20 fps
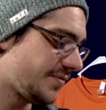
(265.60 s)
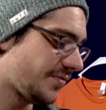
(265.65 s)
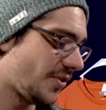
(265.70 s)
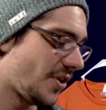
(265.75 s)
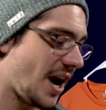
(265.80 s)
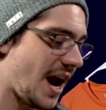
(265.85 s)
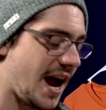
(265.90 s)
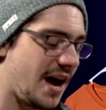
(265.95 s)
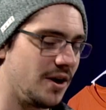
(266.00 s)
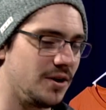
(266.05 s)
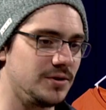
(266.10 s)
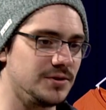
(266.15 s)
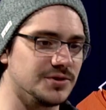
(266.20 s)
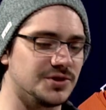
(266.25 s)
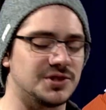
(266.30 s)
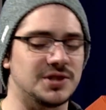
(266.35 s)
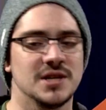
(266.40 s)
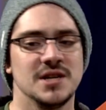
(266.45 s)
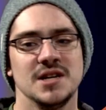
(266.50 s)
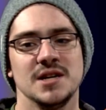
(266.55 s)
for
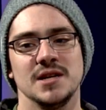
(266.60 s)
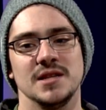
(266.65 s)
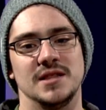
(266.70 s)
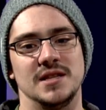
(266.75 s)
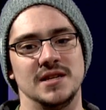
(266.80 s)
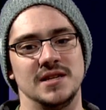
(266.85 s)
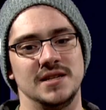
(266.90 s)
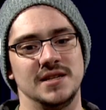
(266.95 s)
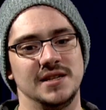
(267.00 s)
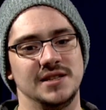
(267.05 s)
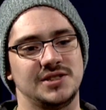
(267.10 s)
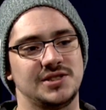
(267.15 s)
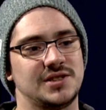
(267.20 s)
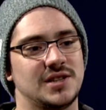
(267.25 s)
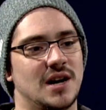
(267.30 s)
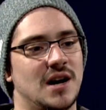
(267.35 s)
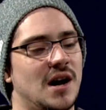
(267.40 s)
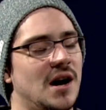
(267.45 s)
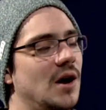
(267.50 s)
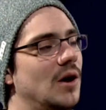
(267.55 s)
ales, the yeast
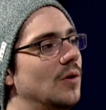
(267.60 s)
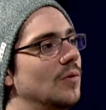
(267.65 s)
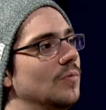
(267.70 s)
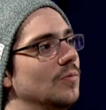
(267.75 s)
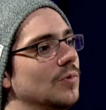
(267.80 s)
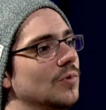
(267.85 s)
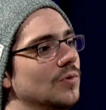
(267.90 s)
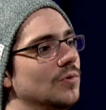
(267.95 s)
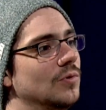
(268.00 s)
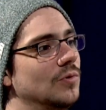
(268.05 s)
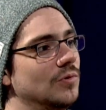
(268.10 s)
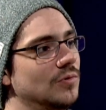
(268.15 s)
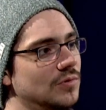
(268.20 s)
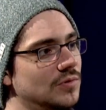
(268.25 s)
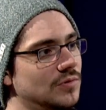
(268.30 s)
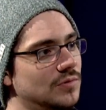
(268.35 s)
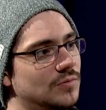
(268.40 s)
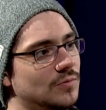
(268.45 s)
will